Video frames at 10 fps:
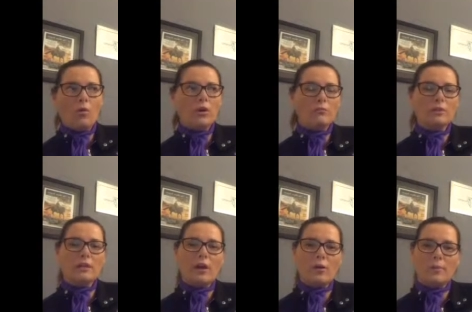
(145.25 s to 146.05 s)
what I'm
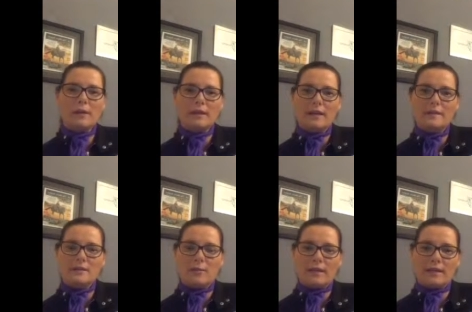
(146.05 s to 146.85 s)
really hoping is
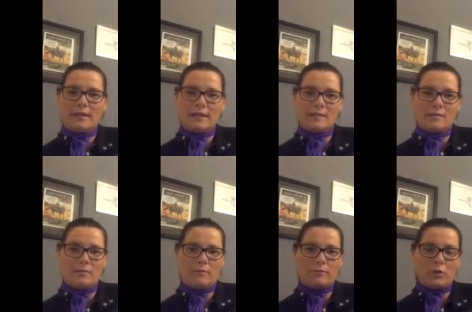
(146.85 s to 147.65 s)
that we're going to get
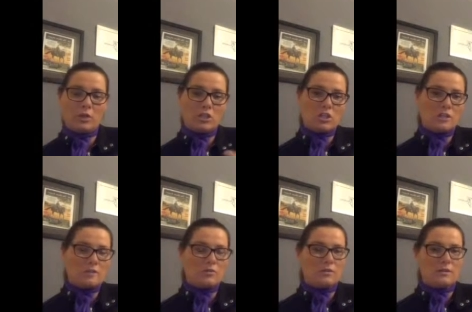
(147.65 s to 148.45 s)
some
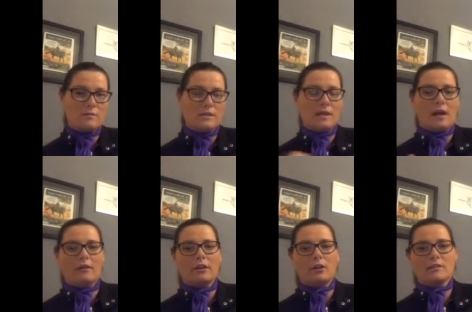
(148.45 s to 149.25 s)
questions or some
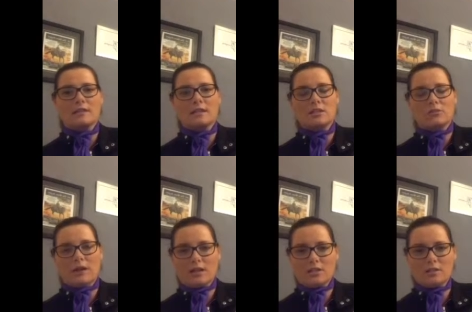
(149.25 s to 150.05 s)
scenarios and
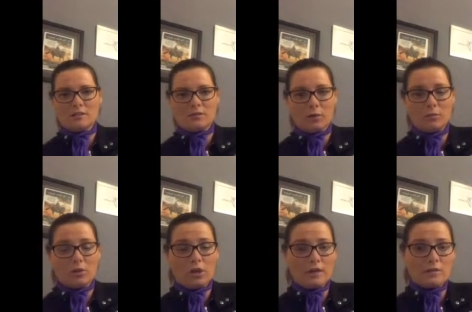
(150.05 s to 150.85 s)
interactions from
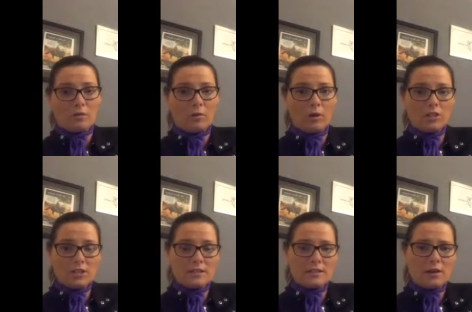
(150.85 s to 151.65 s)
you guys who are
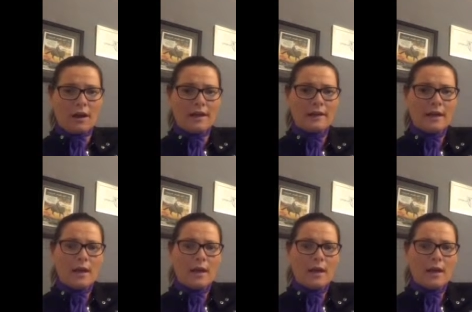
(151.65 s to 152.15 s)
watching tonight,